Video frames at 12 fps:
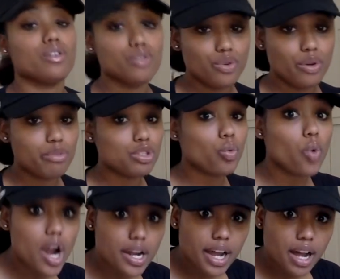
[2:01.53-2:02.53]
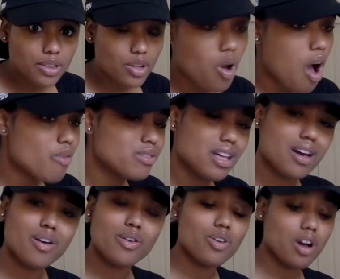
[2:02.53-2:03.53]
Whew, it was a workout I was
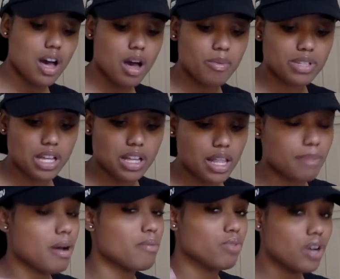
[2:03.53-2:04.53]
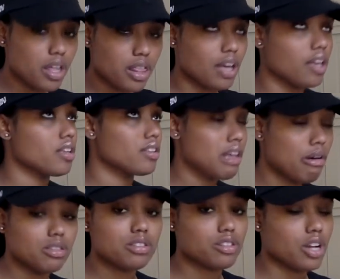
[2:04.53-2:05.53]
like, hold on, I almost had like my breath. Like that
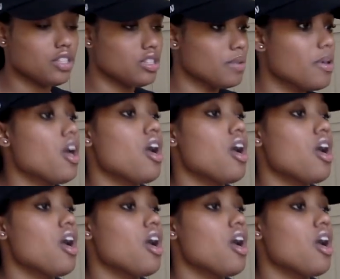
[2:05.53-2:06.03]
was just crazy.